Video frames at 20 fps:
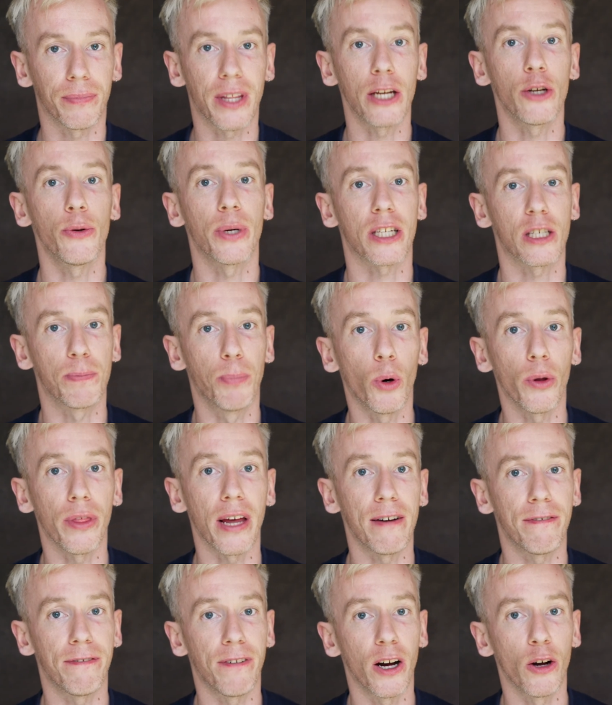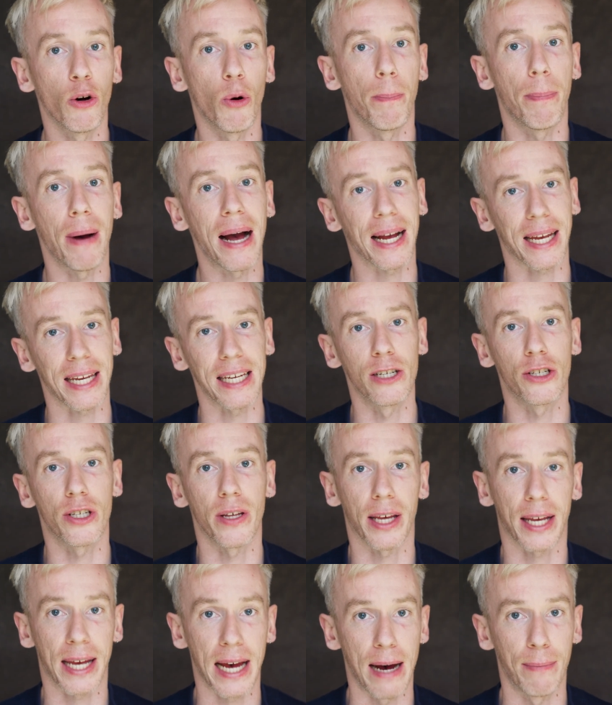Then you export that file back
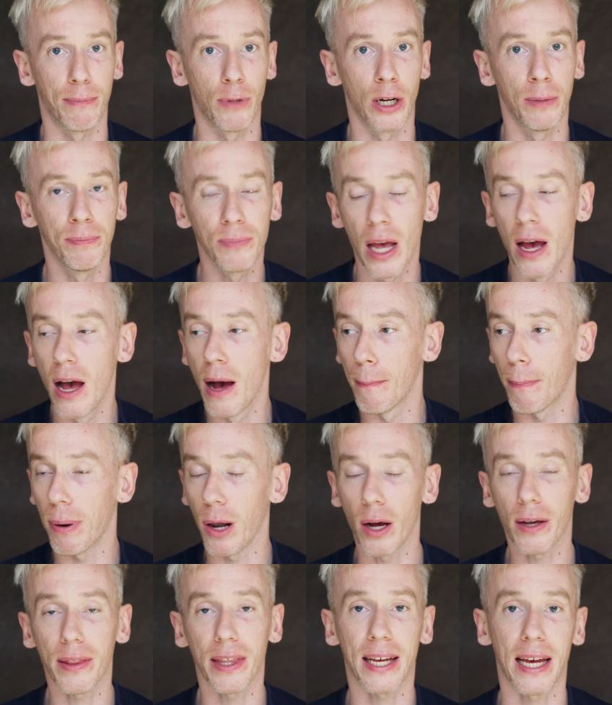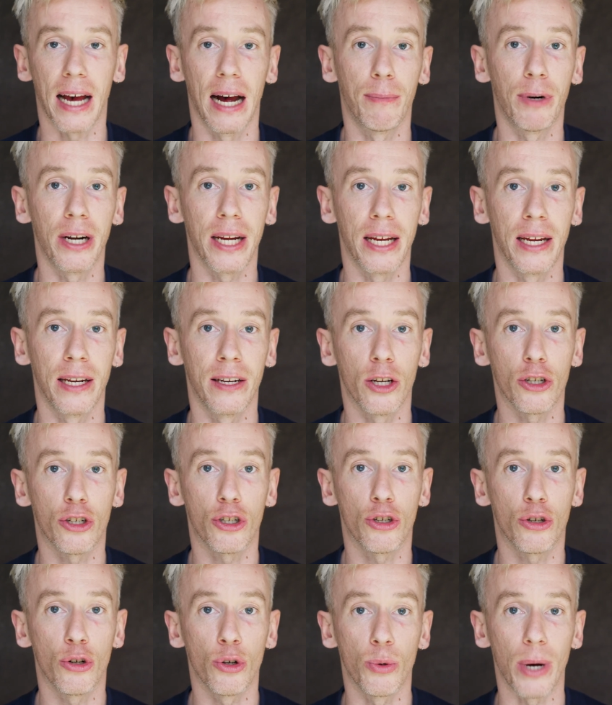into the camera, plug the camera in
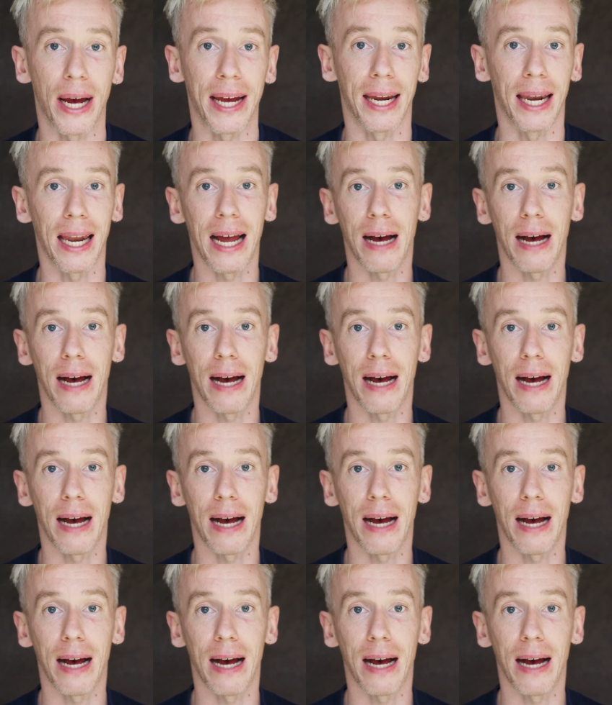to a